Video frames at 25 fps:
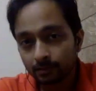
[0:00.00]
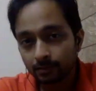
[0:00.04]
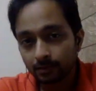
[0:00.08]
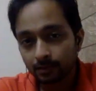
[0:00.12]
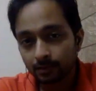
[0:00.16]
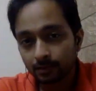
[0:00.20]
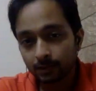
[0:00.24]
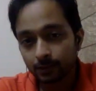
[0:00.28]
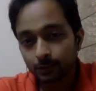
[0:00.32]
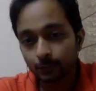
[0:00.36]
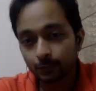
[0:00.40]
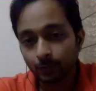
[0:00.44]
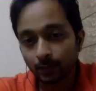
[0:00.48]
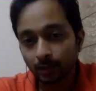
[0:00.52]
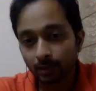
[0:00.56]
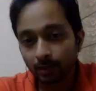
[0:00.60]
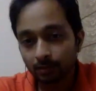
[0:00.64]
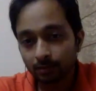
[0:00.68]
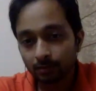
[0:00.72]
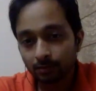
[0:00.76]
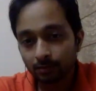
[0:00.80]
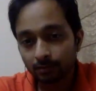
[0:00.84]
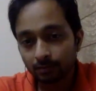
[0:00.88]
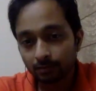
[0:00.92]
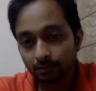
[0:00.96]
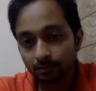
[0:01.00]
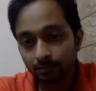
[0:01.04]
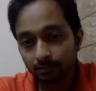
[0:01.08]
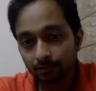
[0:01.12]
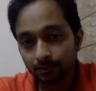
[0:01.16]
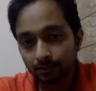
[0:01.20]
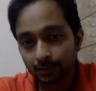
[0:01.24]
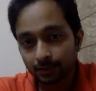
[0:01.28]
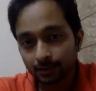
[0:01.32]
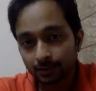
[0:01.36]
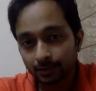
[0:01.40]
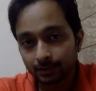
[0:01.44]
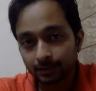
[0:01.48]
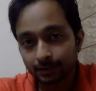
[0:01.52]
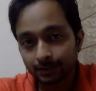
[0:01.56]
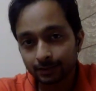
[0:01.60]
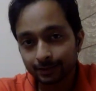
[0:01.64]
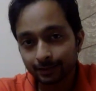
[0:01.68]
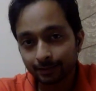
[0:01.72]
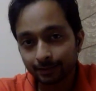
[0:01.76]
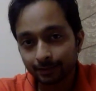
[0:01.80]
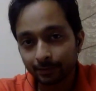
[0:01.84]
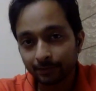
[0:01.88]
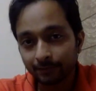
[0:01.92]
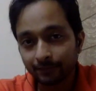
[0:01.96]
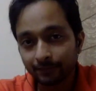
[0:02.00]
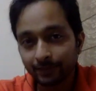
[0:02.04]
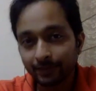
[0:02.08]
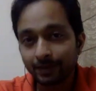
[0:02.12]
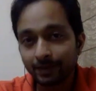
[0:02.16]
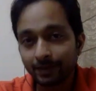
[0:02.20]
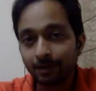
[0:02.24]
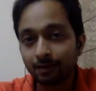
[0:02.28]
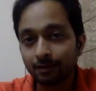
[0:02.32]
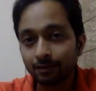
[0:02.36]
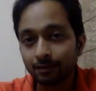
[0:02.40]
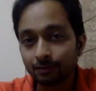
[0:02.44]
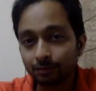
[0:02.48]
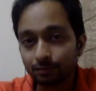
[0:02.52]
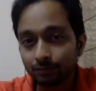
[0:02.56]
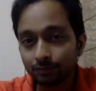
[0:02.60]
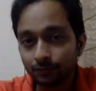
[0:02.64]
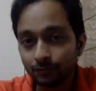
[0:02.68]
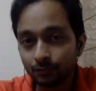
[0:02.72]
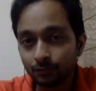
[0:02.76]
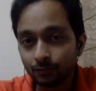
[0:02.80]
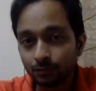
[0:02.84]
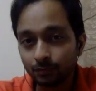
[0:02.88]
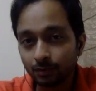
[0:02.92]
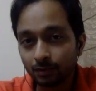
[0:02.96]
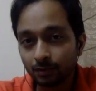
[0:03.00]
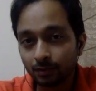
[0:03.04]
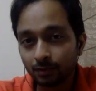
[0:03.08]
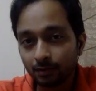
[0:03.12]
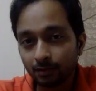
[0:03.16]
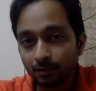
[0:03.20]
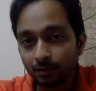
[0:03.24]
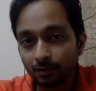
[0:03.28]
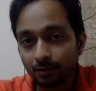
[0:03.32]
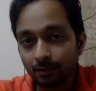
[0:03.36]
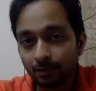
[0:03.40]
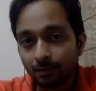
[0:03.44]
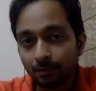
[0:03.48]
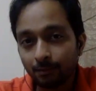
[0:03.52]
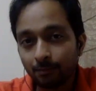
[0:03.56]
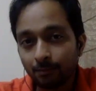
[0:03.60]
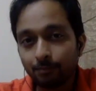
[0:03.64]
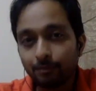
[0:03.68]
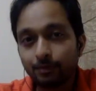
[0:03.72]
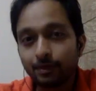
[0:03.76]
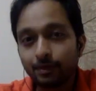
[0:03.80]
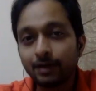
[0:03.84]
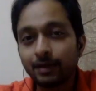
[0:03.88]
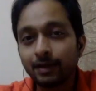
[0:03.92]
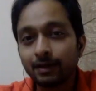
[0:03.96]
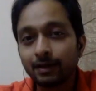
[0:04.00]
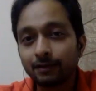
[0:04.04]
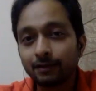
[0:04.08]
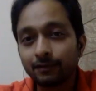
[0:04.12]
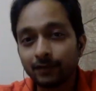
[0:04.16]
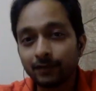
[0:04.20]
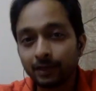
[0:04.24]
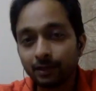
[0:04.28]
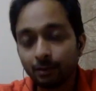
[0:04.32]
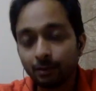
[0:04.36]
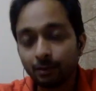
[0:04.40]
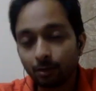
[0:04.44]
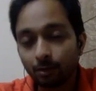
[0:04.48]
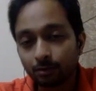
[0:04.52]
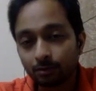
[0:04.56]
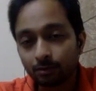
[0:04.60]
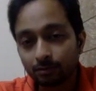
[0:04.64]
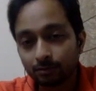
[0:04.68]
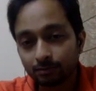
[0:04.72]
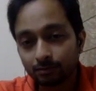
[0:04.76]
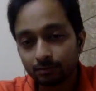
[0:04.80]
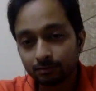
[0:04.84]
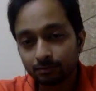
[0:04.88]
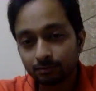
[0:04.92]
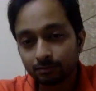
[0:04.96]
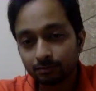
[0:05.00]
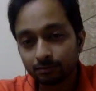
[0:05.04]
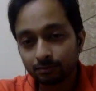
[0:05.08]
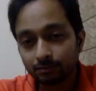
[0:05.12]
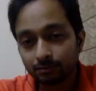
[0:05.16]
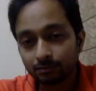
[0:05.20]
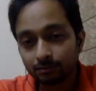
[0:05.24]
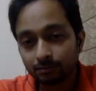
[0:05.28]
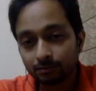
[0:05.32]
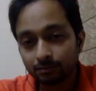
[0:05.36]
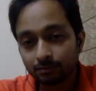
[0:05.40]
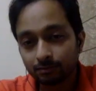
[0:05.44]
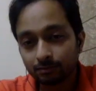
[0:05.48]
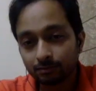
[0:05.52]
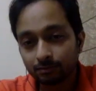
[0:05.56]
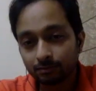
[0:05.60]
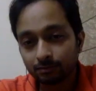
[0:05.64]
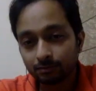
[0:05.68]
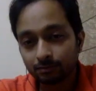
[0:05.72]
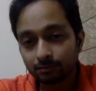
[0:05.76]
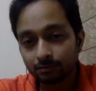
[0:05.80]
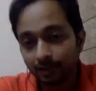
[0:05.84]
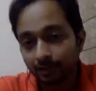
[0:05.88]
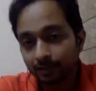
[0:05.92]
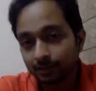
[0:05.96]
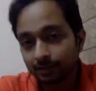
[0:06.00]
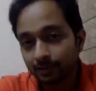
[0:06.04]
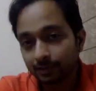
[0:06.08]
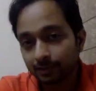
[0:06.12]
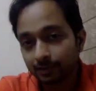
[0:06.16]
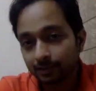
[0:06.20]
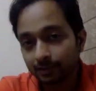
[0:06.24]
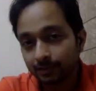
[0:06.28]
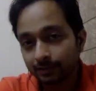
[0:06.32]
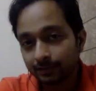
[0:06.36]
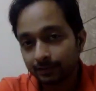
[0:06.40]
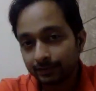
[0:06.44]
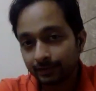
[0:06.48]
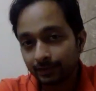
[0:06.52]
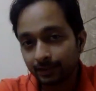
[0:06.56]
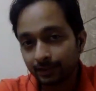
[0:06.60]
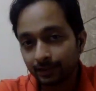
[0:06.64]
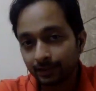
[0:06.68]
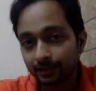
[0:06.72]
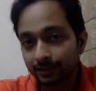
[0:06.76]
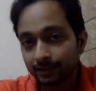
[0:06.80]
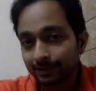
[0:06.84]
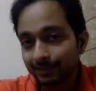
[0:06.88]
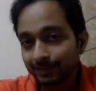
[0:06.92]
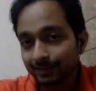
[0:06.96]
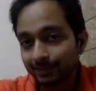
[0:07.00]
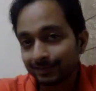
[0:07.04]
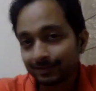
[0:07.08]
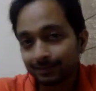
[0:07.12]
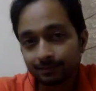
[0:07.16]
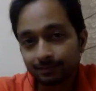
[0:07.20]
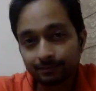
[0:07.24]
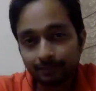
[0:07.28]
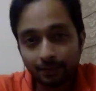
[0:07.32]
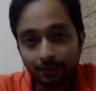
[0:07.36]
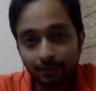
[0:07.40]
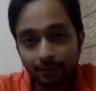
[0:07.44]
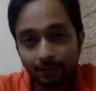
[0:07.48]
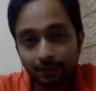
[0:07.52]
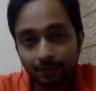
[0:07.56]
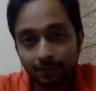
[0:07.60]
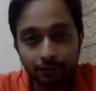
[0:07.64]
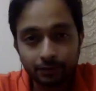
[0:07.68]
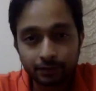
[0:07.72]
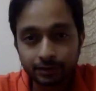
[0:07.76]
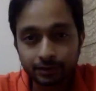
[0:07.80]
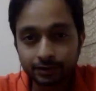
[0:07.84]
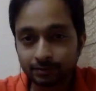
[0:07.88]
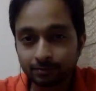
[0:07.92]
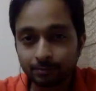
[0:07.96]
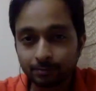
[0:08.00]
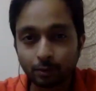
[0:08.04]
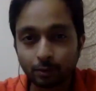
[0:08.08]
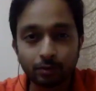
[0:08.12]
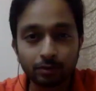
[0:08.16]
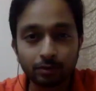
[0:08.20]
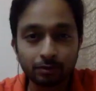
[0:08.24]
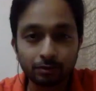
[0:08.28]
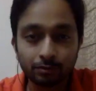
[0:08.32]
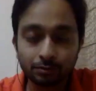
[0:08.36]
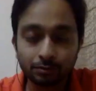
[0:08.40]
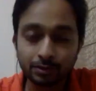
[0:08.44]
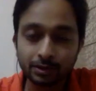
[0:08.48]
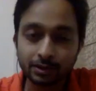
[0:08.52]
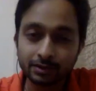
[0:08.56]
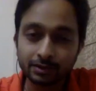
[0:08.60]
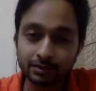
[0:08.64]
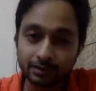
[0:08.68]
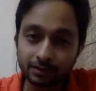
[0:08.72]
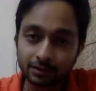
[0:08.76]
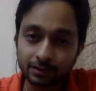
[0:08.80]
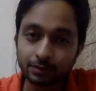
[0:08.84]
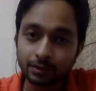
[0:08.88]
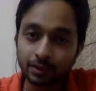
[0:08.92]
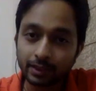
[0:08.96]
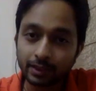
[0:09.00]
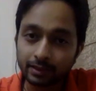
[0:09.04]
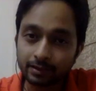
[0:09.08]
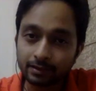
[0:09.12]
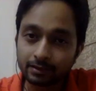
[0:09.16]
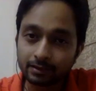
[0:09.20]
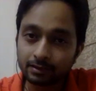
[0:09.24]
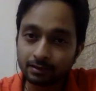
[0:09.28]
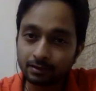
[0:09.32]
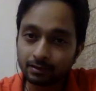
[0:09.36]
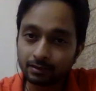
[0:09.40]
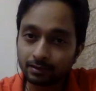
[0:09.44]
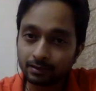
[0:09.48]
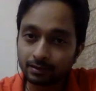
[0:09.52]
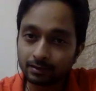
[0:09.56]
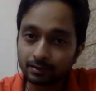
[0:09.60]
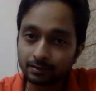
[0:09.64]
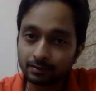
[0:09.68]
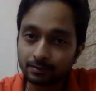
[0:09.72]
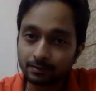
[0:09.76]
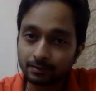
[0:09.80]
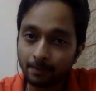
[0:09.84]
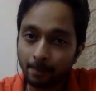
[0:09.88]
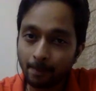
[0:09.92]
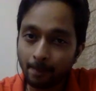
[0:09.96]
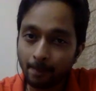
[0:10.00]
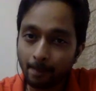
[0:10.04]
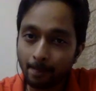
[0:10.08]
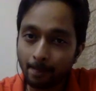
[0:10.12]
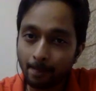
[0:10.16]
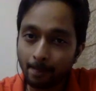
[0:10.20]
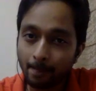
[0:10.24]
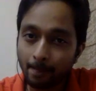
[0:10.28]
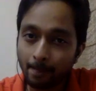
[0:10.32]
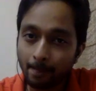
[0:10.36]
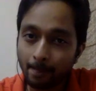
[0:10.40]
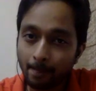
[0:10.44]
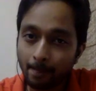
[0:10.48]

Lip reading: as well. I think it can be very hard to predict very long term career trajectories, and I think it's just important to do things that you like, and um,